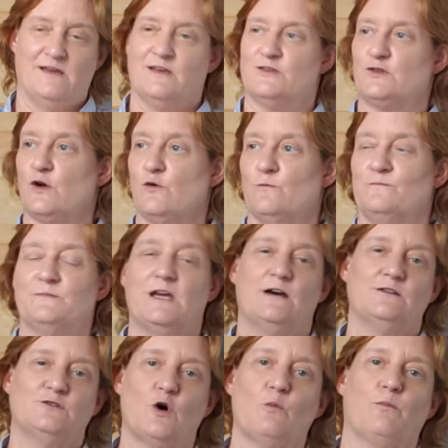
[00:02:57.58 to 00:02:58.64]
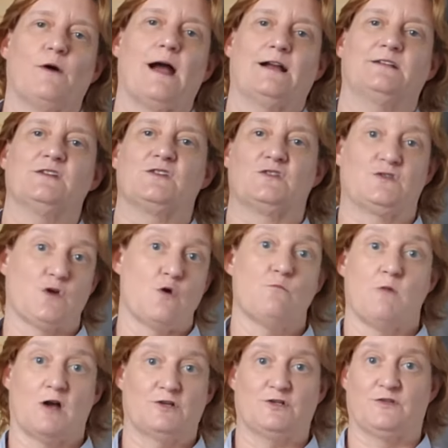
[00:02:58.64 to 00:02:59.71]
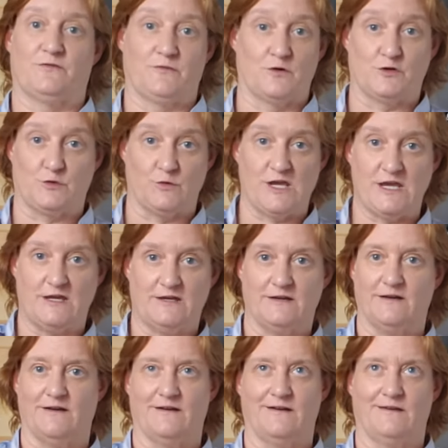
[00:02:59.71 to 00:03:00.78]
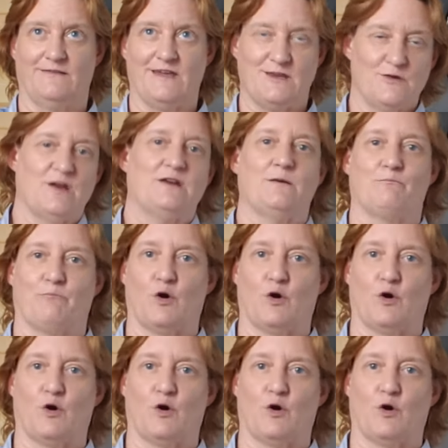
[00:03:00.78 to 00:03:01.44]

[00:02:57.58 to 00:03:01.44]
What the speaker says: So don't practice so much the first week that you end up